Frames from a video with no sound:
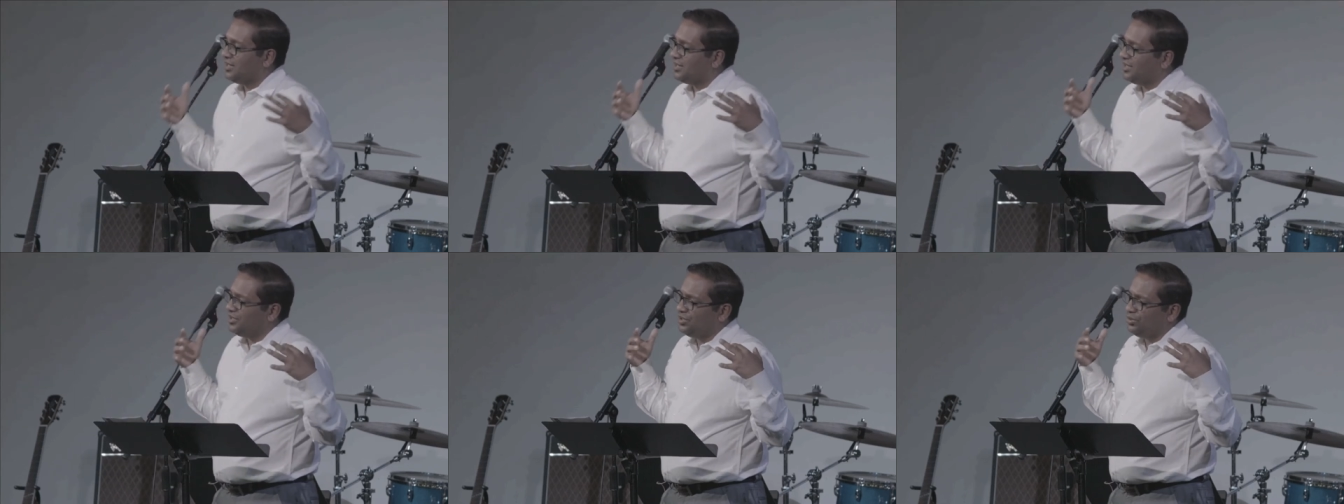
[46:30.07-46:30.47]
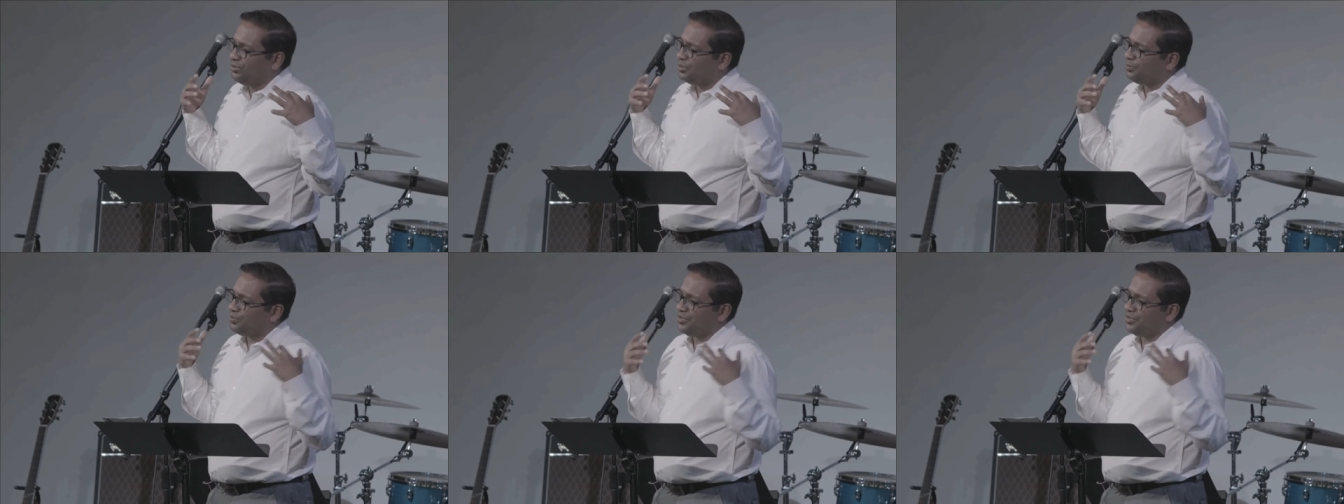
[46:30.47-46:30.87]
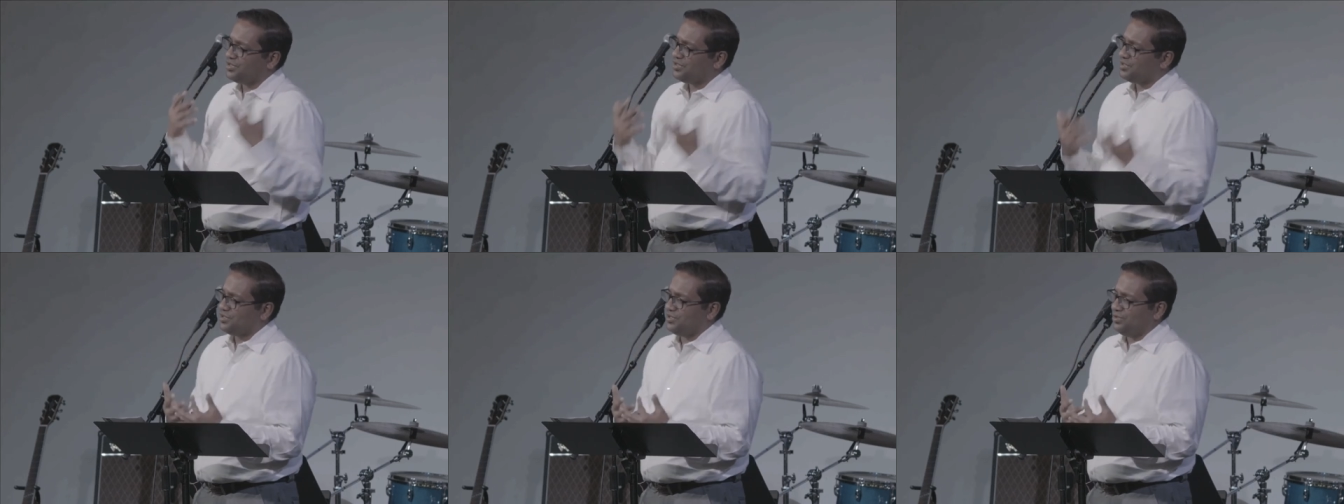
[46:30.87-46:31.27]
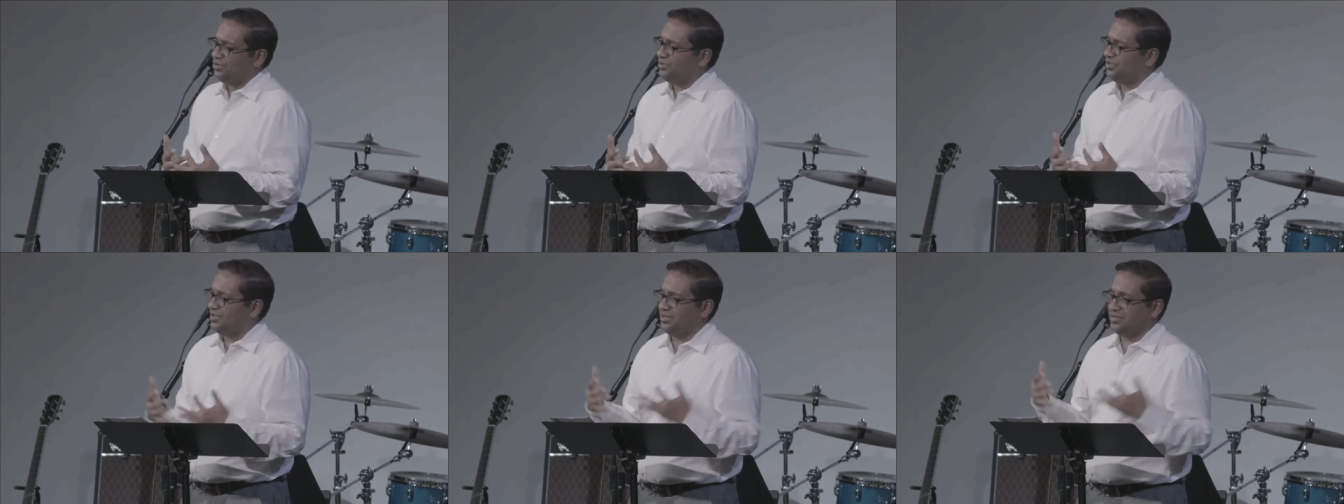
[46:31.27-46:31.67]
that you would
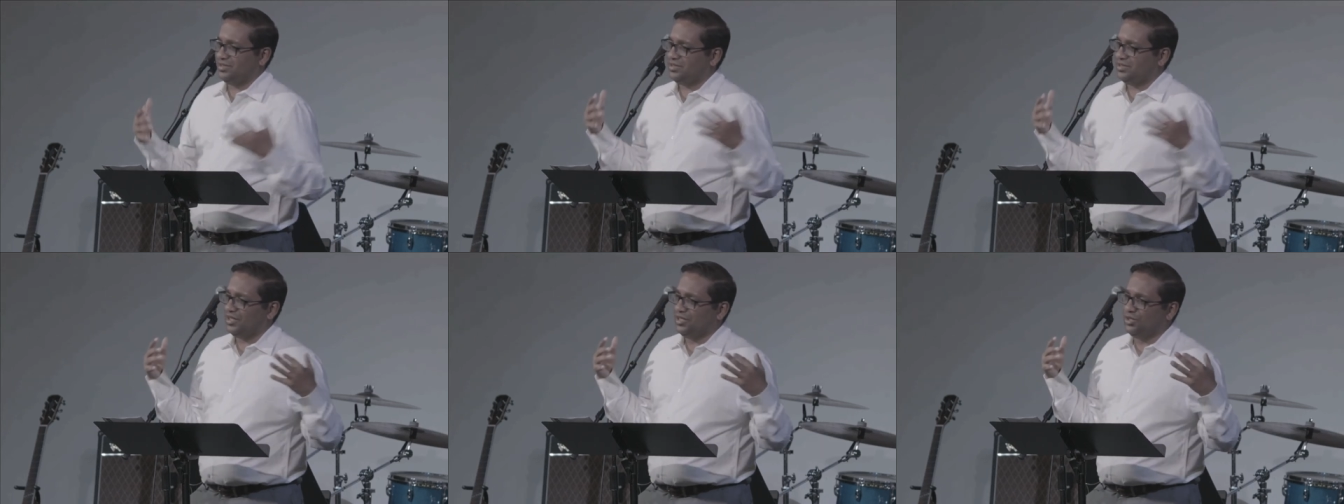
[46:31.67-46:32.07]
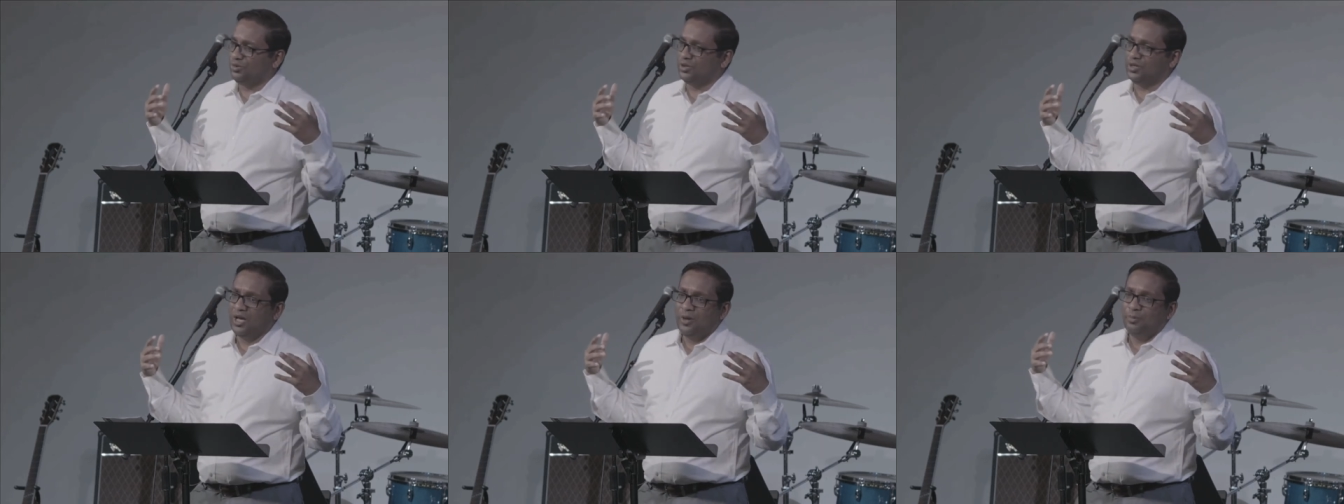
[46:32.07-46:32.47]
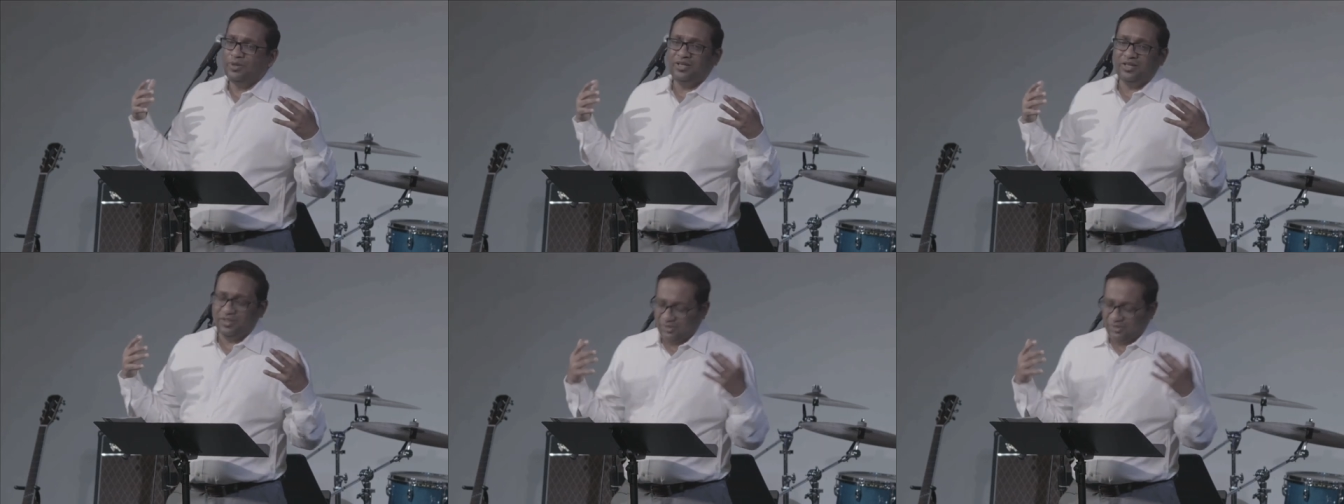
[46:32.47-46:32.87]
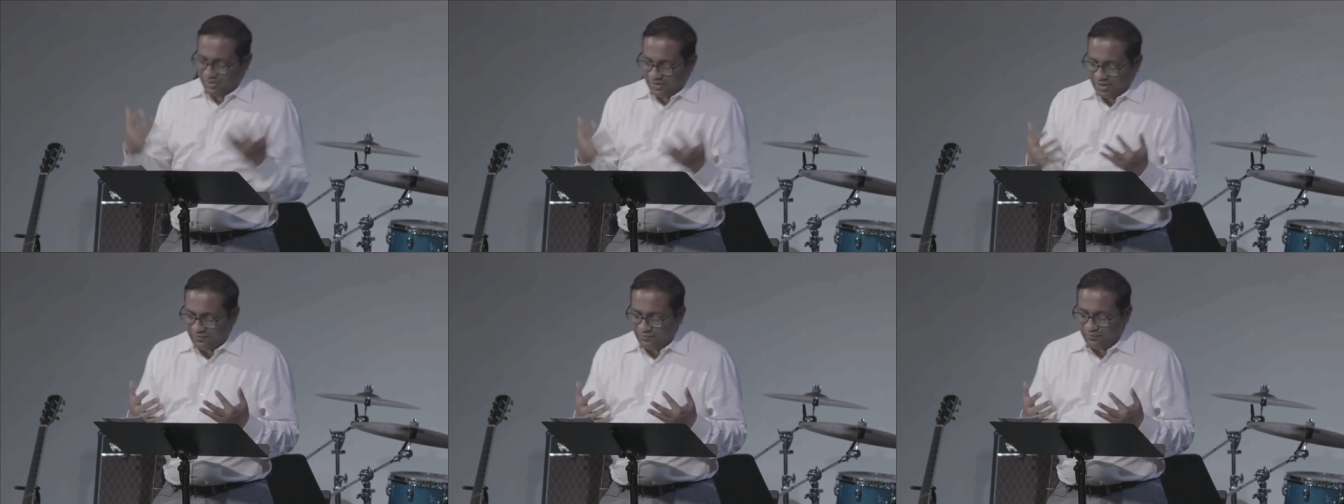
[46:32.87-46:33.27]
pursue Jesus, that you would be in
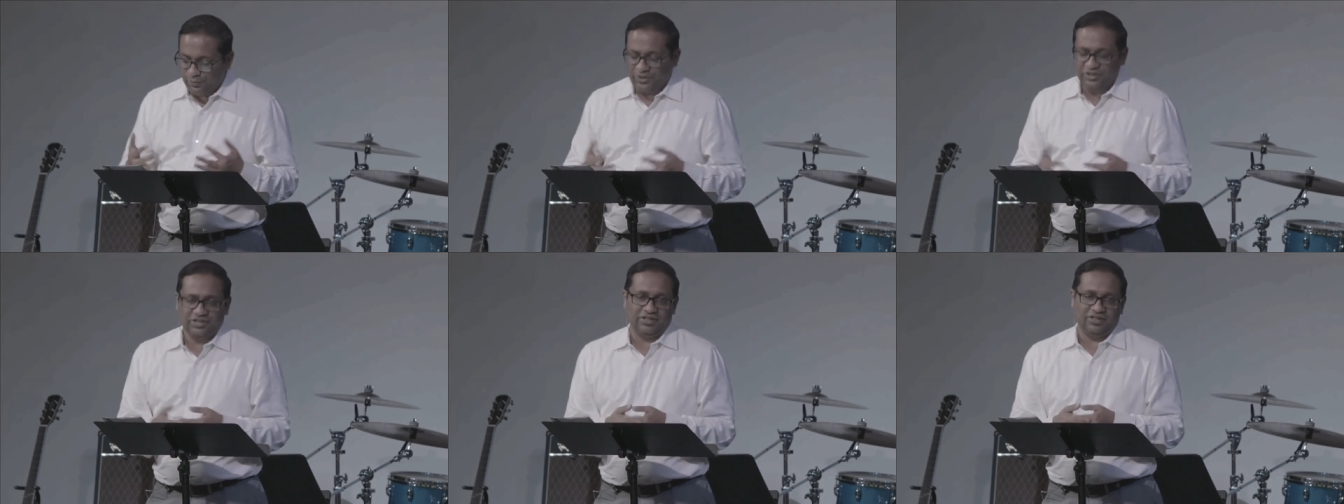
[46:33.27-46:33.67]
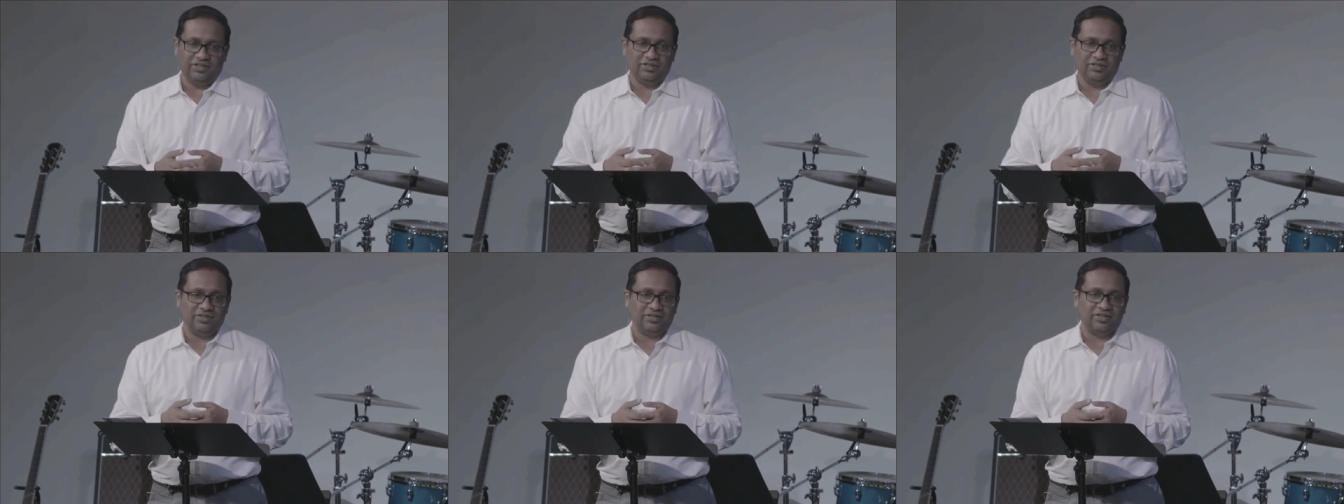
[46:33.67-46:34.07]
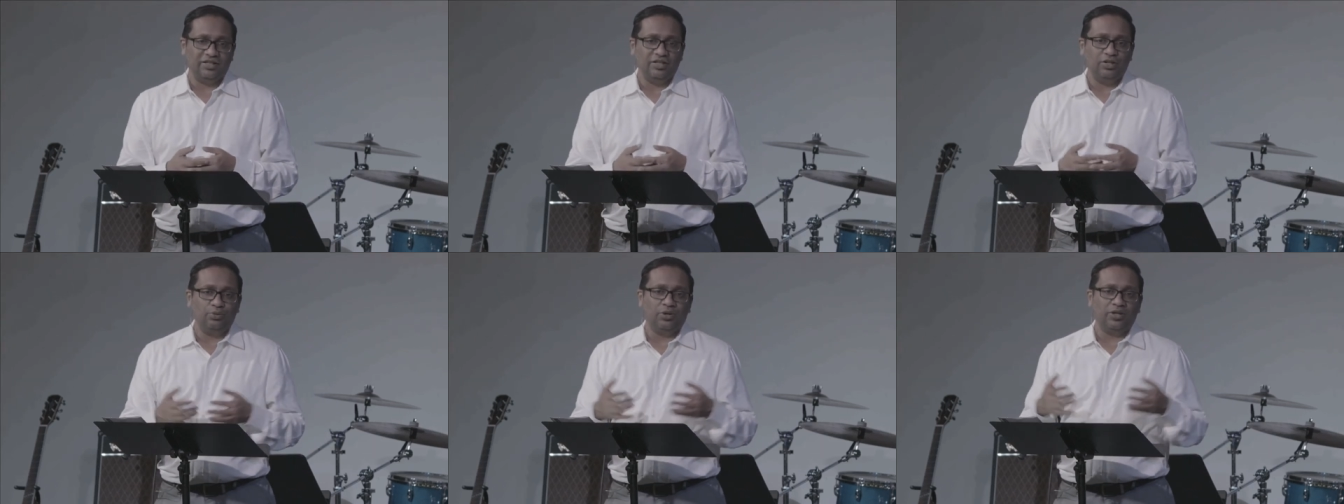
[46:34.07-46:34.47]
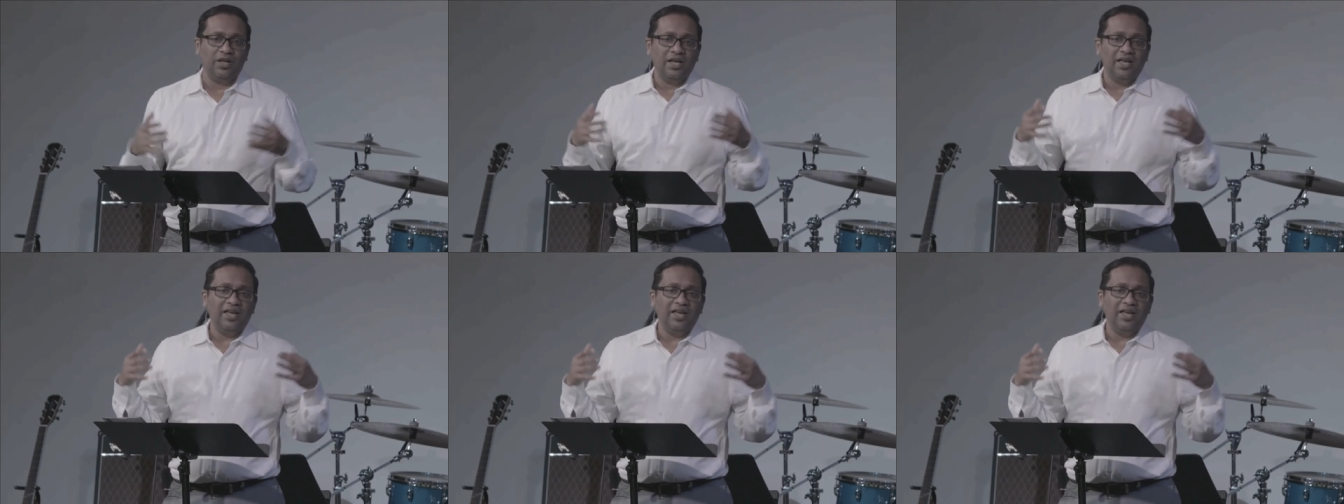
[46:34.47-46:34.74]
love with Jesus, and you would,